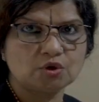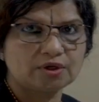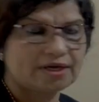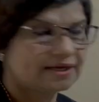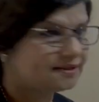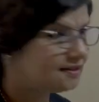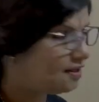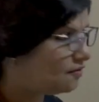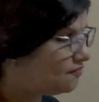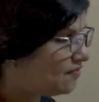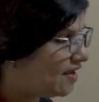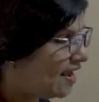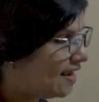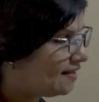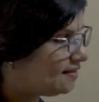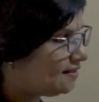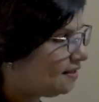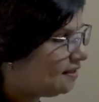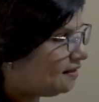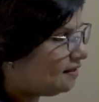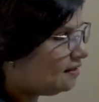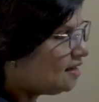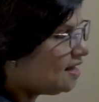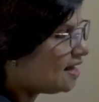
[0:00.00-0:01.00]
look at the way
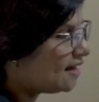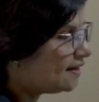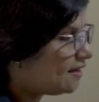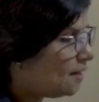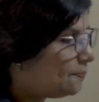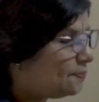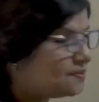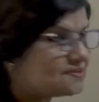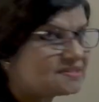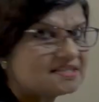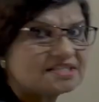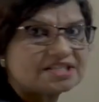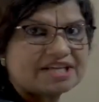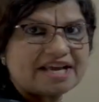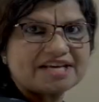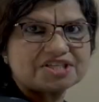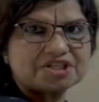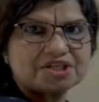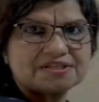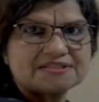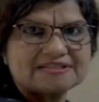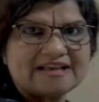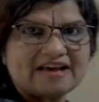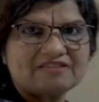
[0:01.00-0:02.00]
the
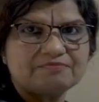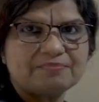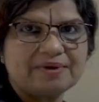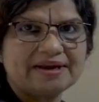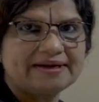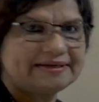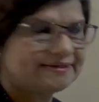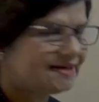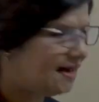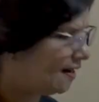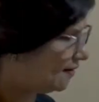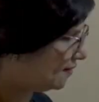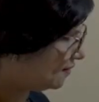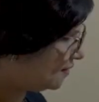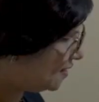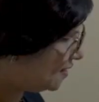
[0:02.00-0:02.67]
representations have been done.